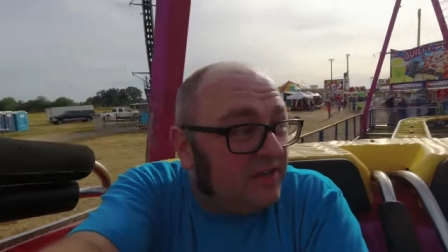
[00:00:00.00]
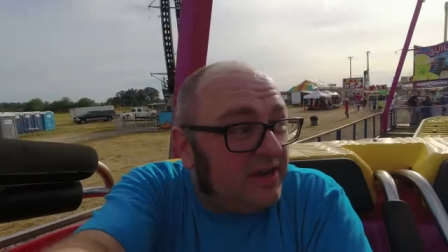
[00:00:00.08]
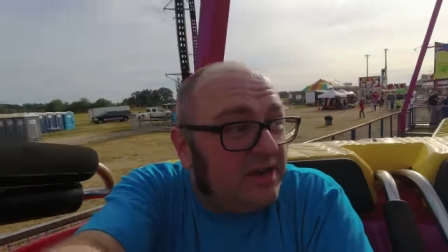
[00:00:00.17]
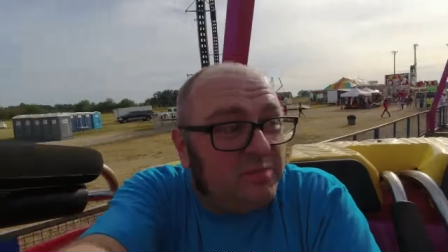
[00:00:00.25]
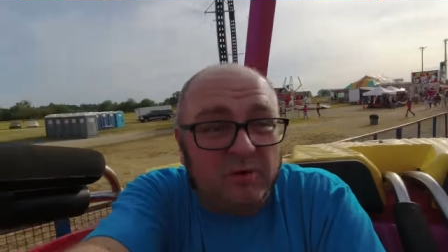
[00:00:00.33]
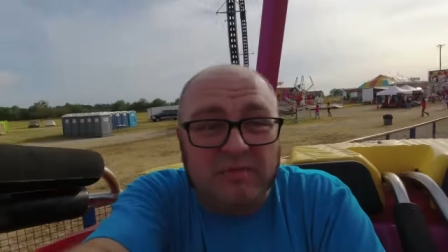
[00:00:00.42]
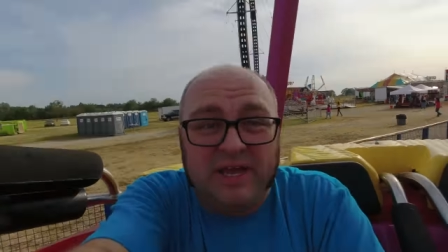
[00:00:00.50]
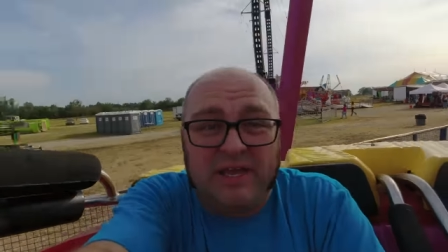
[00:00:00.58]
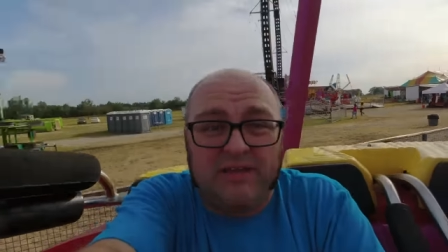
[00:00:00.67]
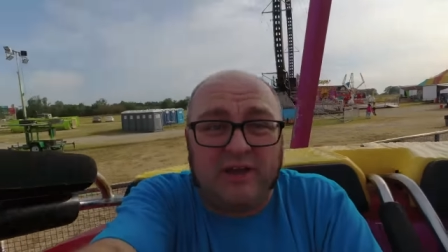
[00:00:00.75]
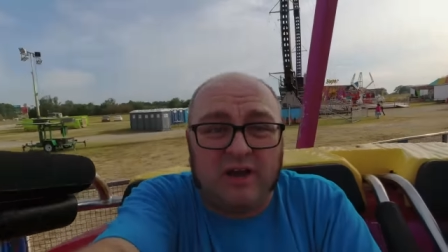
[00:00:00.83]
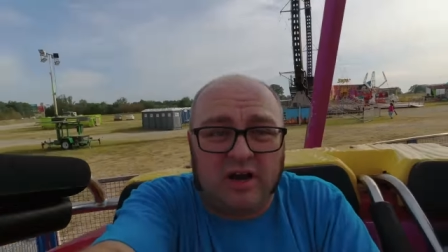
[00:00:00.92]
They did put
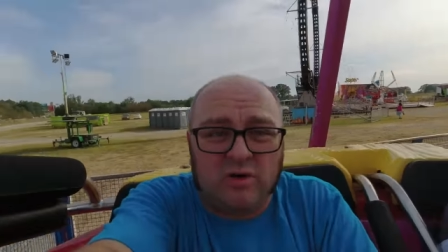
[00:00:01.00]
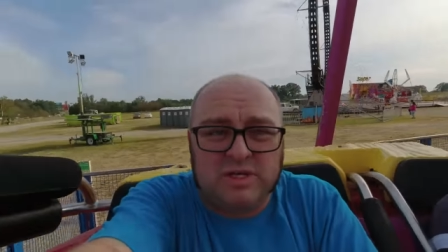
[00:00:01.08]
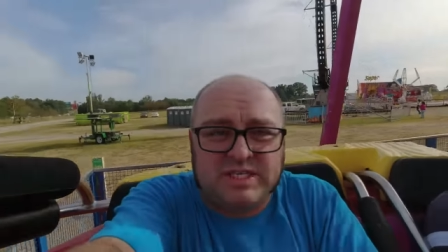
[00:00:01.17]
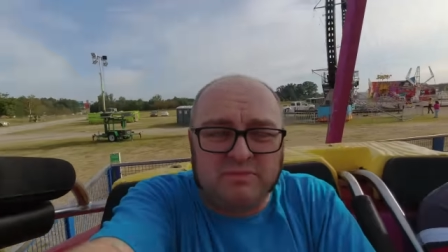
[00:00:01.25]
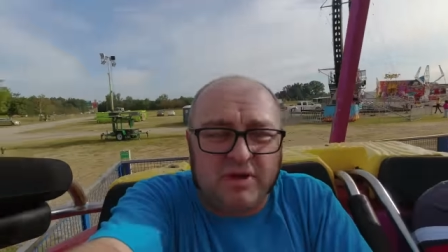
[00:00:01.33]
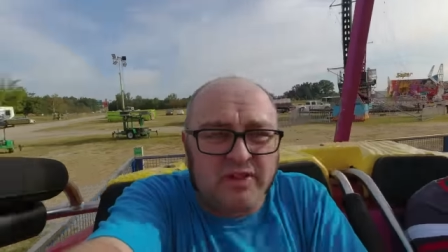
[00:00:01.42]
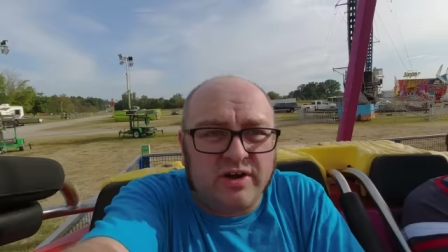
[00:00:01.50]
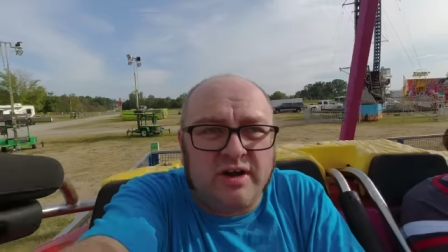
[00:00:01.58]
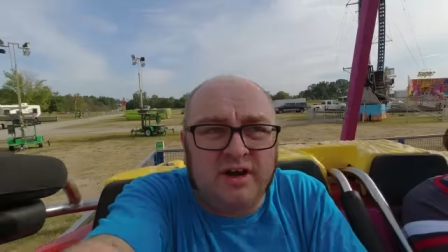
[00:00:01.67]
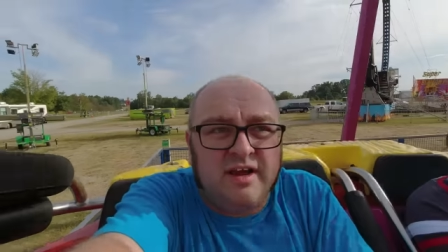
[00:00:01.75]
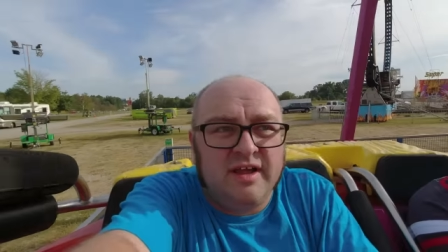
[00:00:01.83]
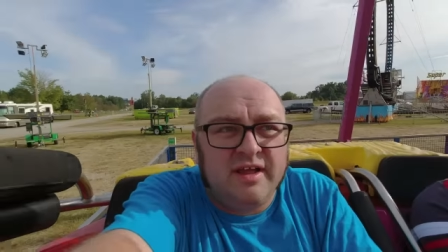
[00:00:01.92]
me in the car with some
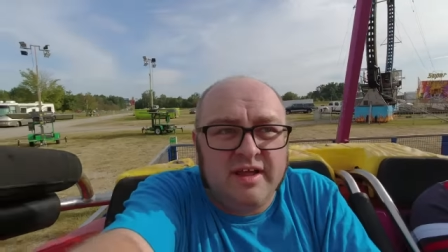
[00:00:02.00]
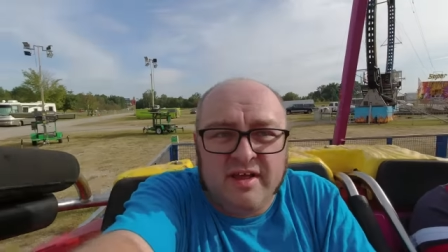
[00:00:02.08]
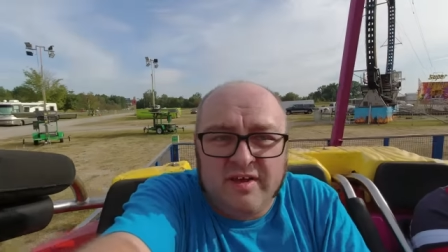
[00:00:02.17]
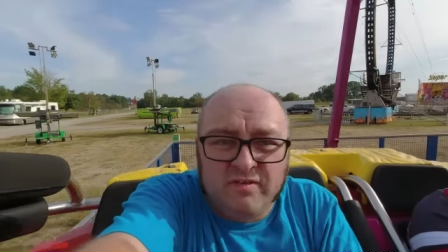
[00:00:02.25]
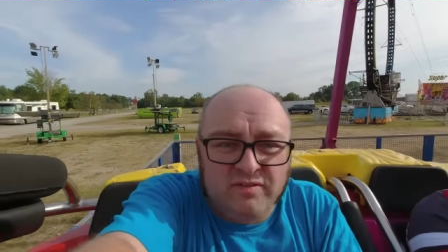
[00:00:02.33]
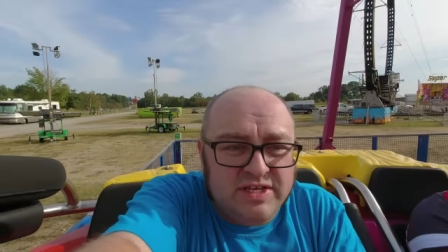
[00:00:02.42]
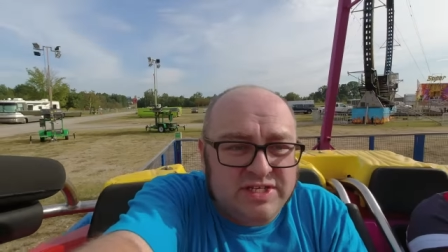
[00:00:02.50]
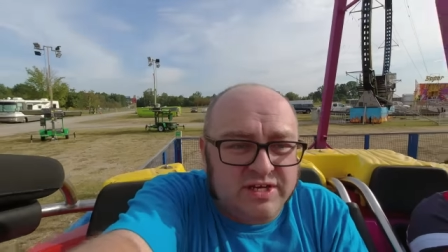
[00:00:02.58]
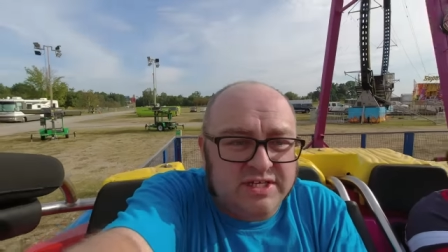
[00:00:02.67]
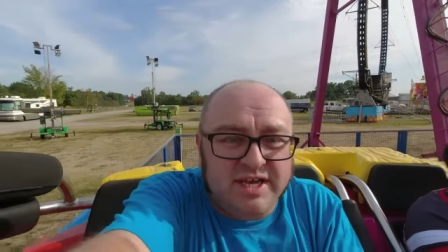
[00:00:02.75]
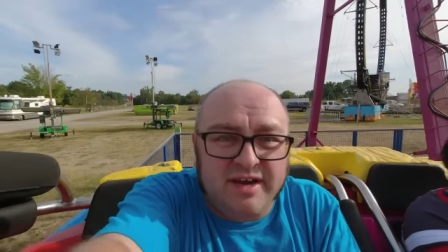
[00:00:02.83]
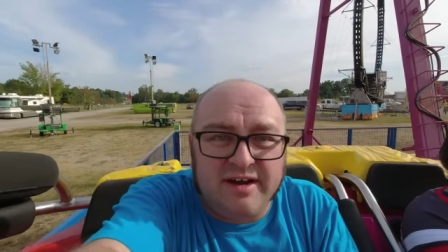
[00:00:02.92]
other
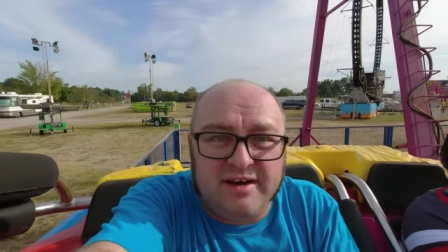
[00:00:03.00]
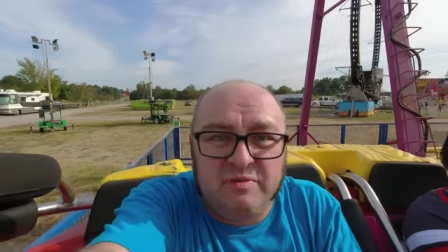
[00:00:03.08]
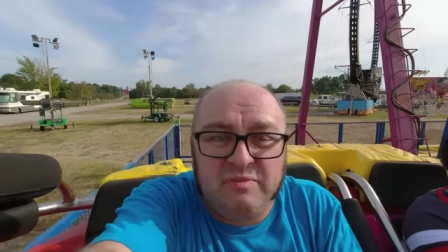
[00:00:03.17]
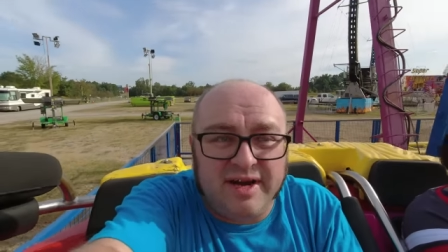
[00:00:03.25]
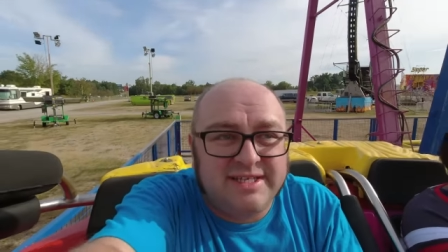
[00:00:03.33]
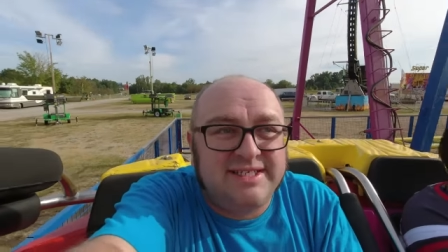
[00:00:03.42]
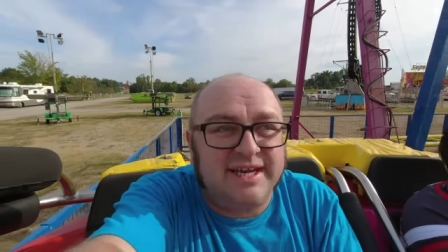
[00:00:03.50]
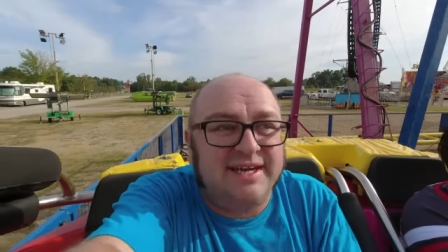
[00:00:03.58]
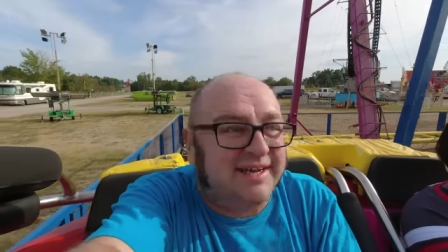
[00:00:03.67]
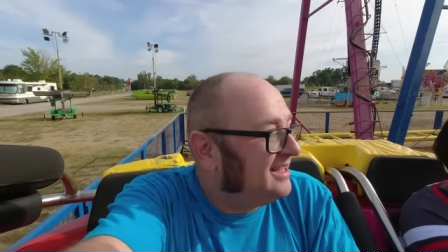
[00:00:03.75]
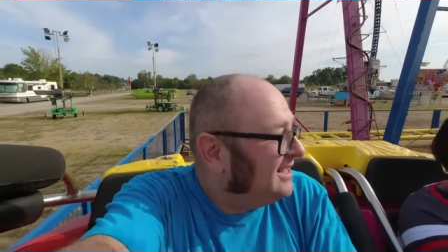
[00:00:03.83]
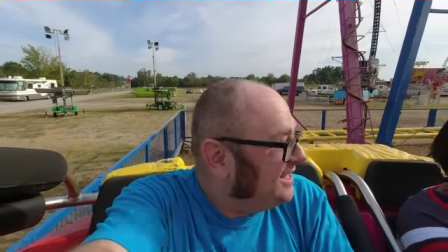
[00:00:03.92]
visitors here, but
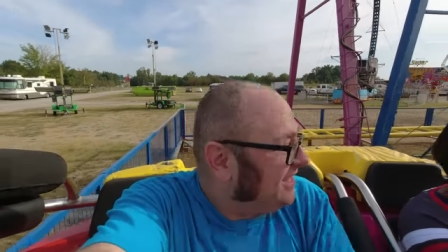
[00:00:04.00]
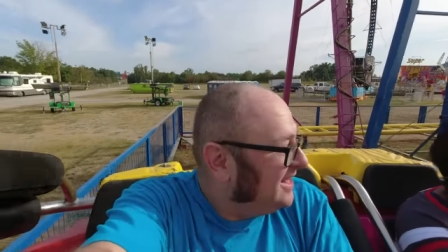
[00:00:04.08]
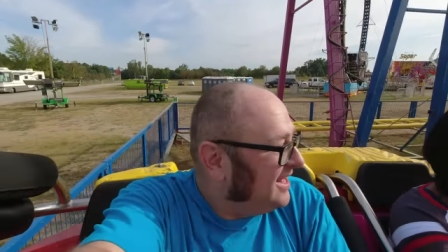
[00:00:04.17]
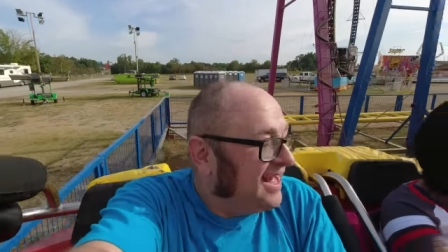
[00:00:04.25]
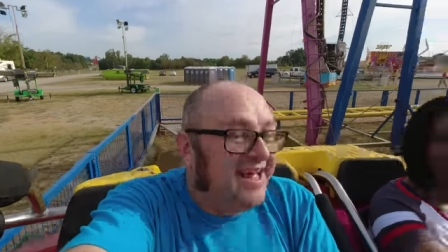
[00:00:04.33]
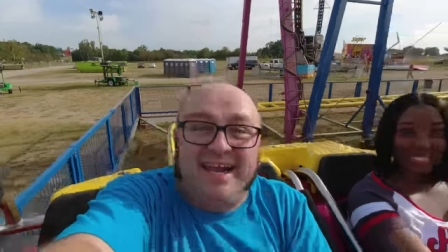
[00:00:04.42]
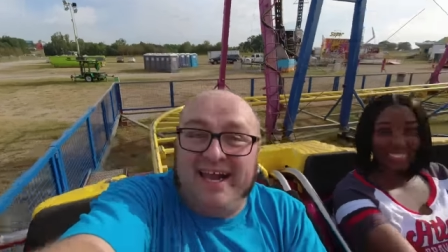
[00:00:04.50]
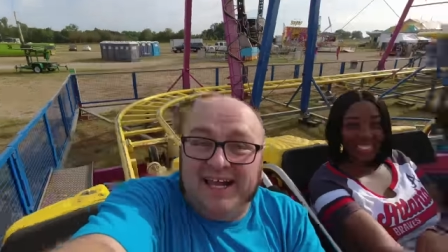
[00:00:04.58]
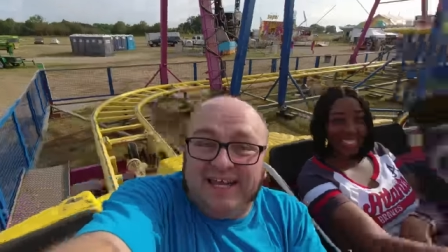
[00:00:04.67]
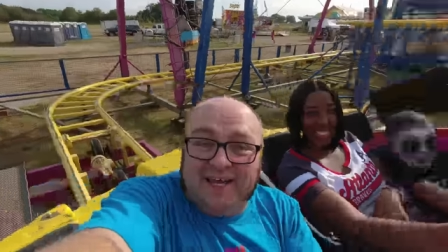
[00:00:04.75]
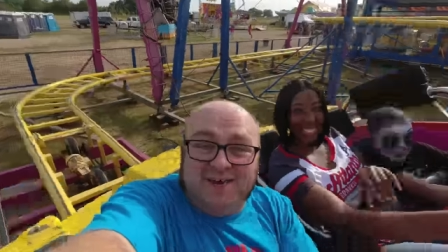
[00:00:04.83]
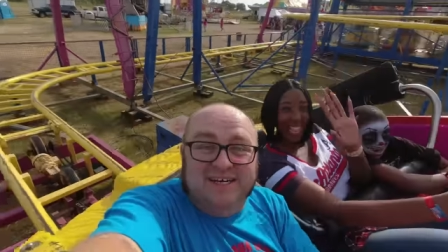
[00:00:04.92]

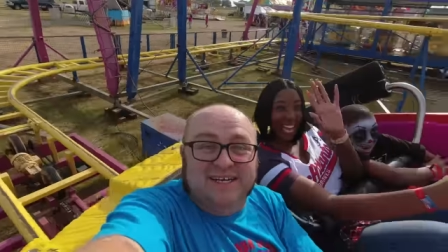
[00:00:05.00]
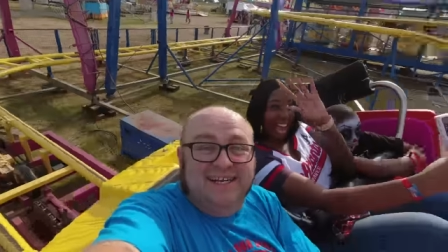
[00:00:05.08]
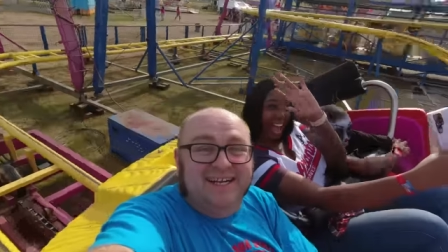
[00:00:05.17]
hello.